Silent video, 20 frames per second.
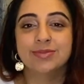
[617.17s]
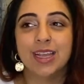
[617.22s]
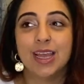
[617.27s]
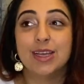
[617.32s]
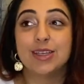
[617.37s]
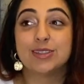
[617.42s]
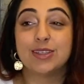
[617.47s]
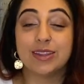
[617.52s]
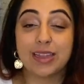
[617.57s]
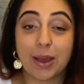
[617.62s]

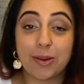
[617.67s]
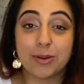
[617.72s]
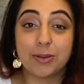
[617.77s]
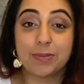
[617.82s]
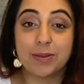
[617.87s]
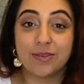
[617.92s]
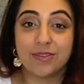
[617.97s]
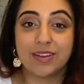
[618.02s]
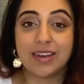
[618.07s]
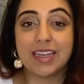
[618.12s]
So that would
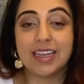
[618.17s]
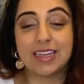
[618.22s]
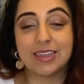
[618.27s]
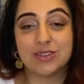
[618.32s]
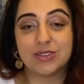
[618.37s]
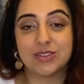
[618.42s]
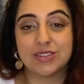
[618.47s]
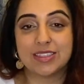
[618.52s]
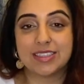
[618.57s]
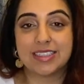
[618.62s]
be really
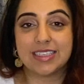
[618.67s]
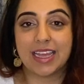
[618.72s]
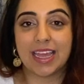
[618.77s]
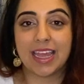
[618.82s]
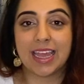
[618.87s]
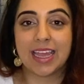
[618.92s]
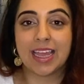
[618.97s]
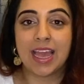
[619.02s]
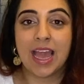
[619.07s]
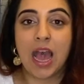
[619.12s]

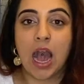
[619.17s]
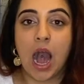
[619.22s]
interesting.